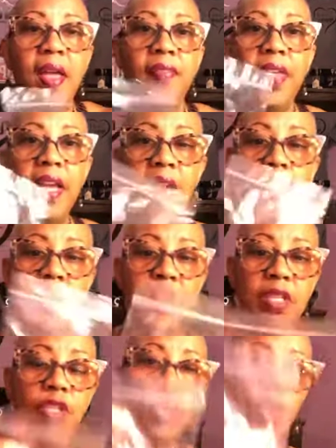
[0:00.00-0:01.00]
They come in
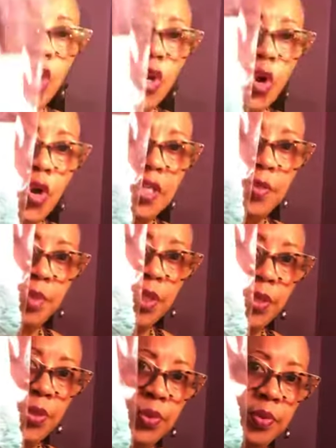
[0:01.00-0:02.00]
this turquoise
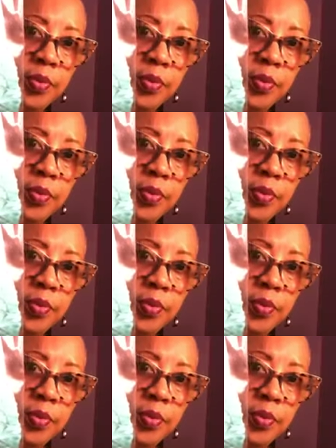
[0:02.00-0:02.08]
blue.